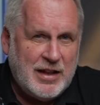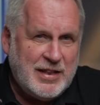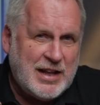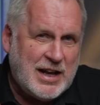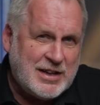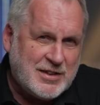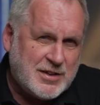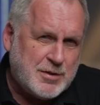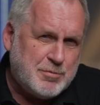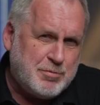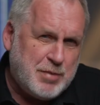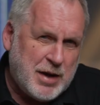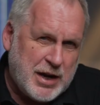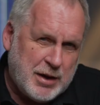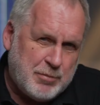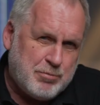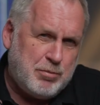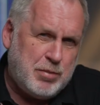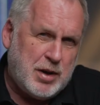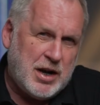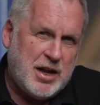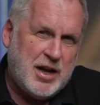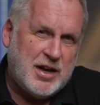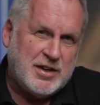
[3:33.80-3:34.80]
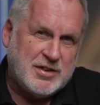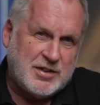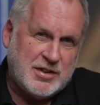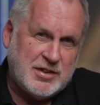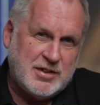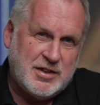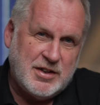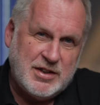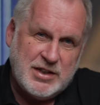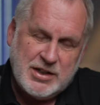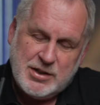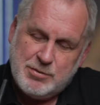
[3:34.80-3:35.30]
And that's a big plus
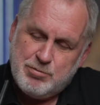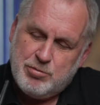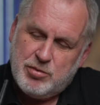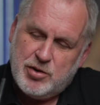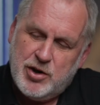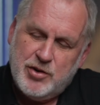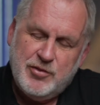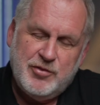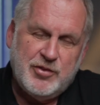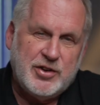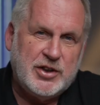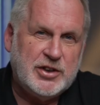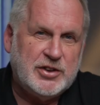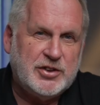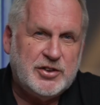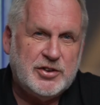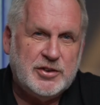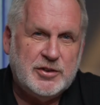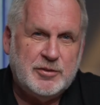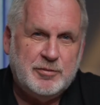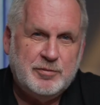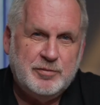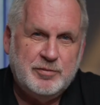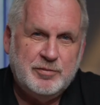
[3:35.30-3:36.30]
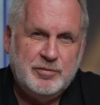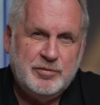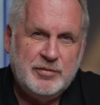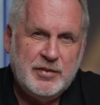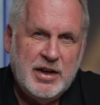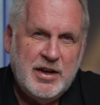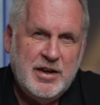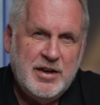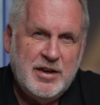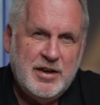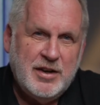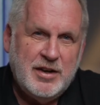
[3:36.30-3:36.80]
to this Pro version.
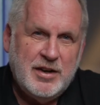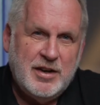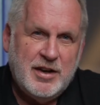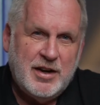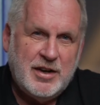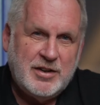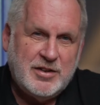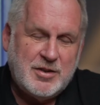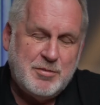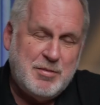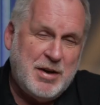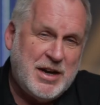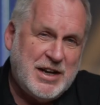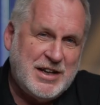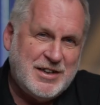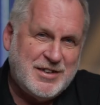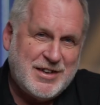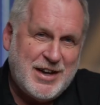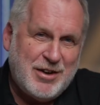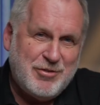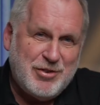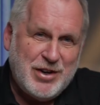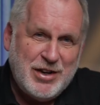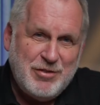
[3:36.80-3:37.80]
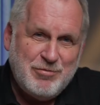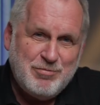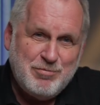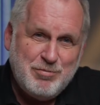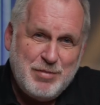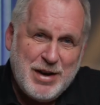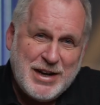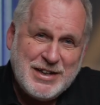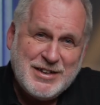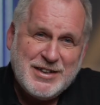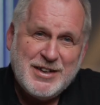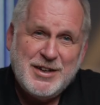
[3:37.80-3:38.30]
And to make it sound even
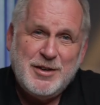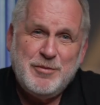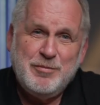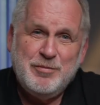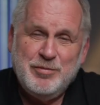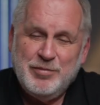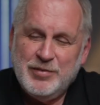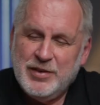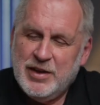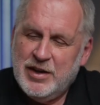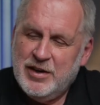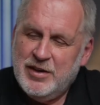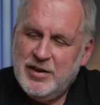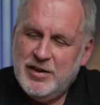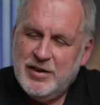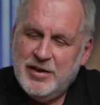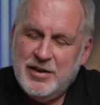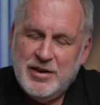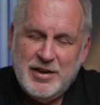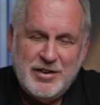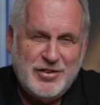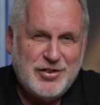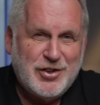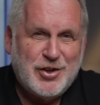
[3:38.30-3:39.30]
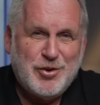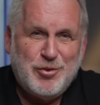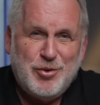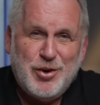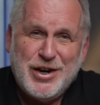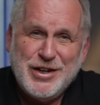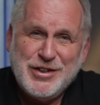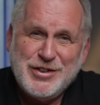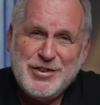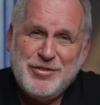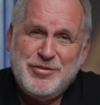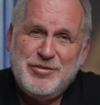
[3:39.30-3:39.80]
better, it's a
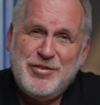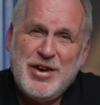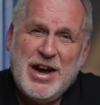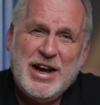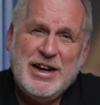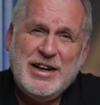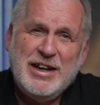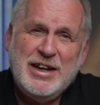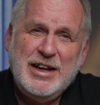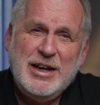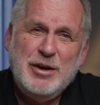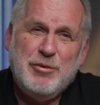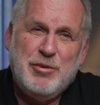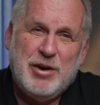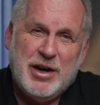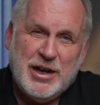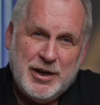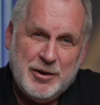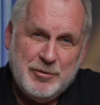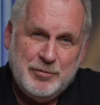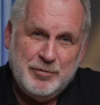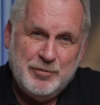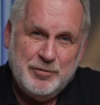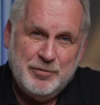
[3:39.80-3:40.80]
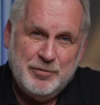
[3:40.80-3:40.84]
quieter fan anyway.